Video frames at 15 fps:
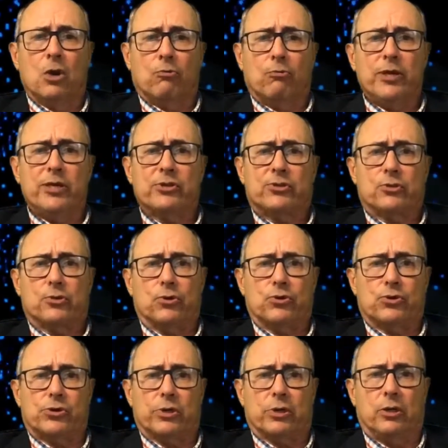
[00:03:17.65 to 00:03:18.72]
Research
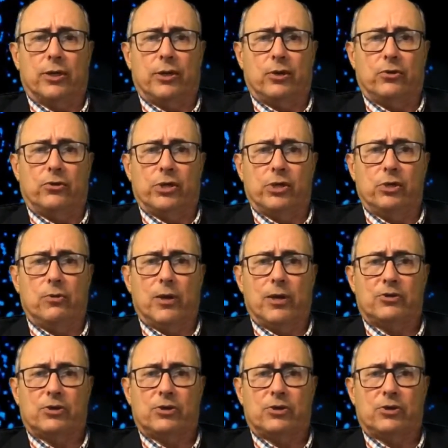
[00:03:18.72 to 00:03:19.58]
declared the U.S.